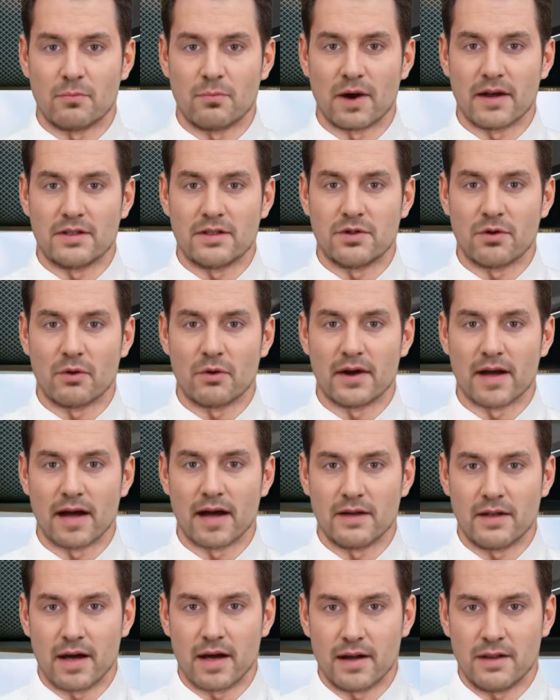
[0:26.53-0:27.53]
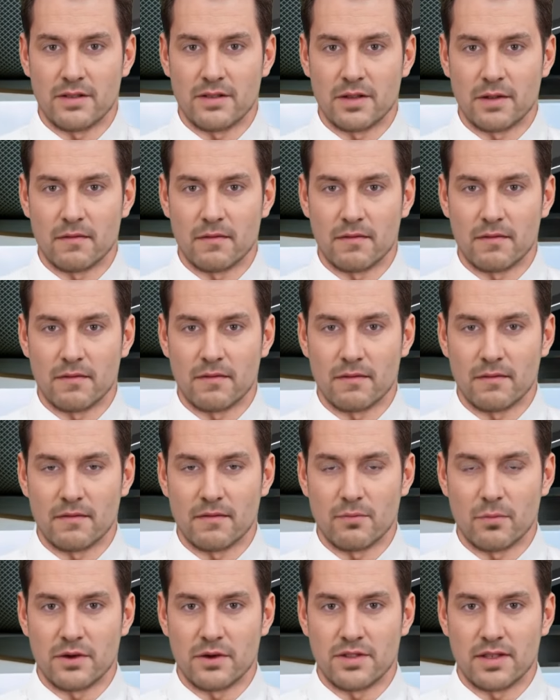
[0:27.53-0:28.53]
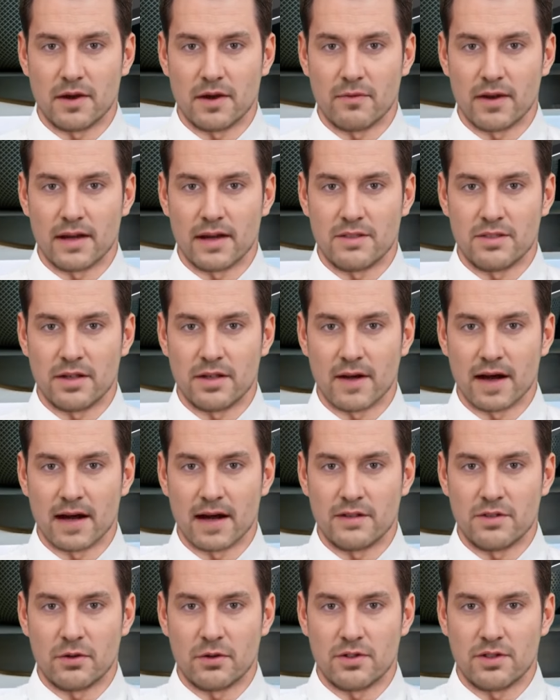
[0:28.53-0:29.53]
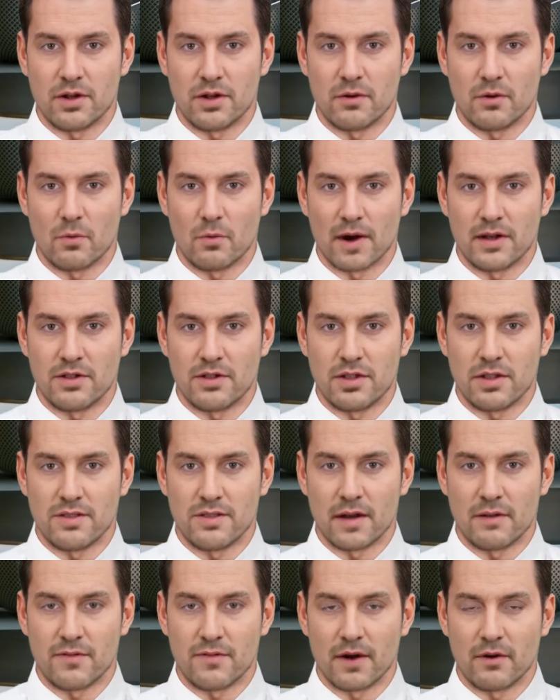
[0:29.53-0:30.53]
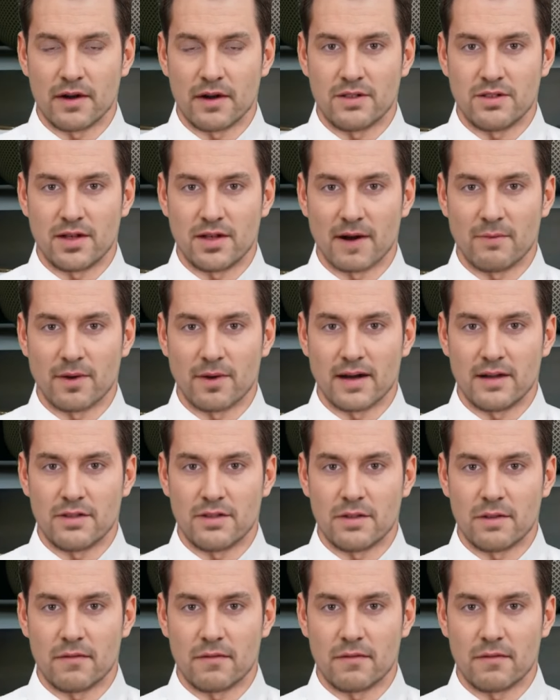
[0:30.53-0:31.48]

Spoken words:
brainstorming ideas. Receive instant answers to your questions on various topics.